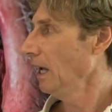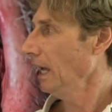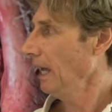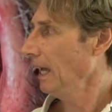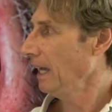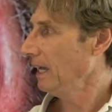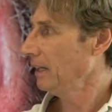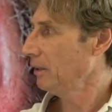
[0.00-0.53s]

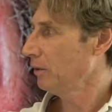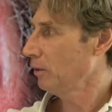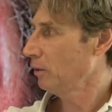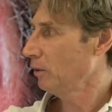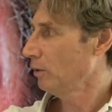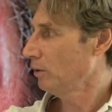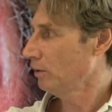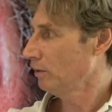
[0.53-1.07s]
And
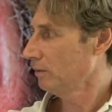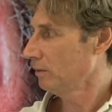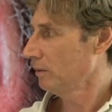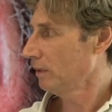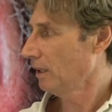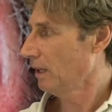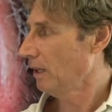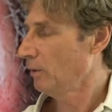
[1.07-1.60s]

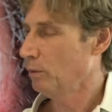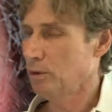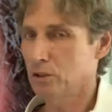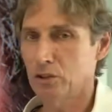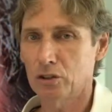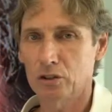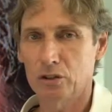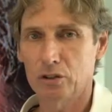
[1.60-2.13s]
I
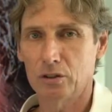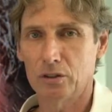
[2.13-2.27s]
want